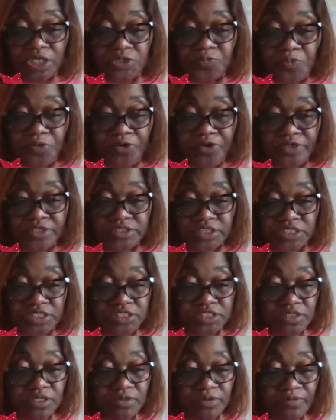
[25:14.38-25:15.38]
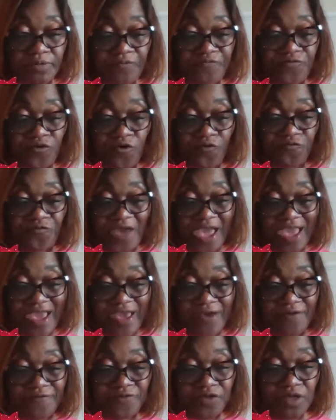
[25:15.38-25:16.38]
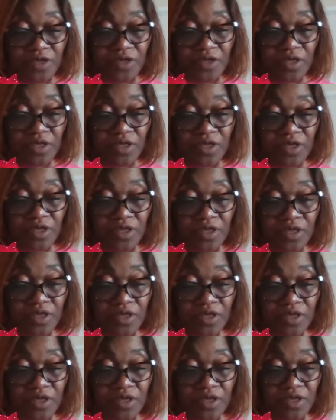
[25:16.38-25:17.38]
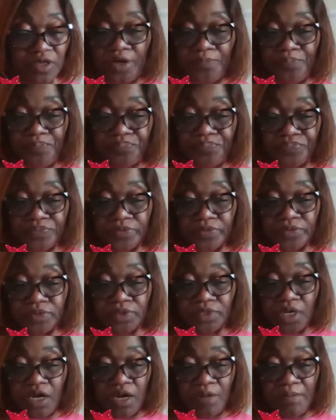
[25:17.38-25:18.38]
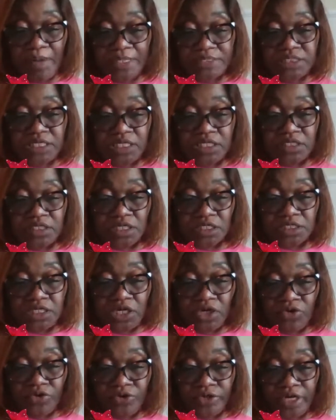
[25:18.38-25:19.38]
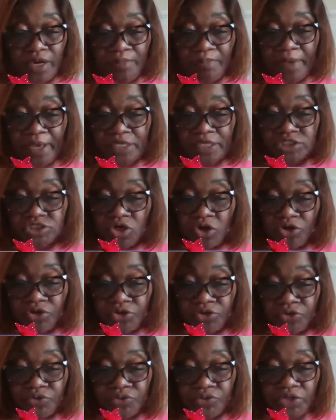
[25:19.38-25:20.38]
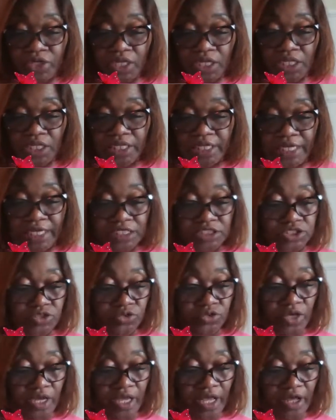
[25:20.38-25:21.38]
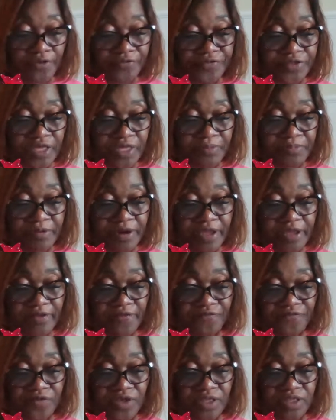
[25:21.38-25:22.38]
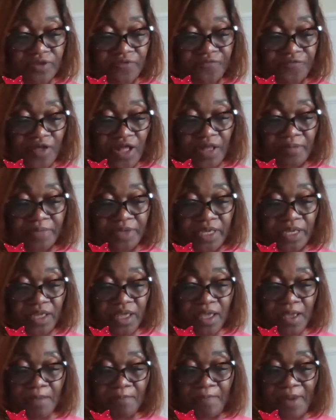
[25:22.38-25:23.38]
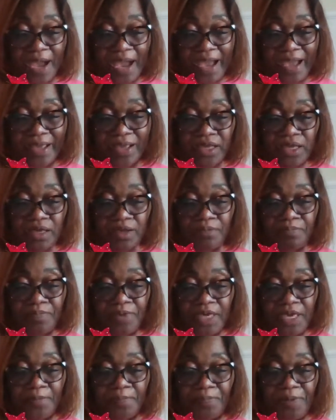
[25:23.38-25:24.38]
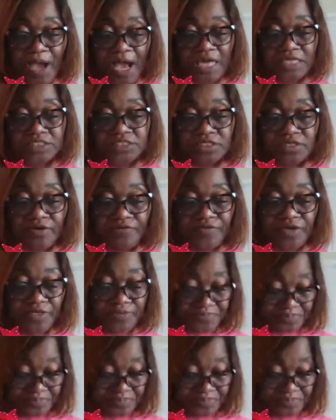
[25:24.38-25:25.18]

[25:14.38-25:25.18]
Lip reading: experiences before 5, make sure, I see Nikhil on here, make sure you lead to healthy brain development by being positive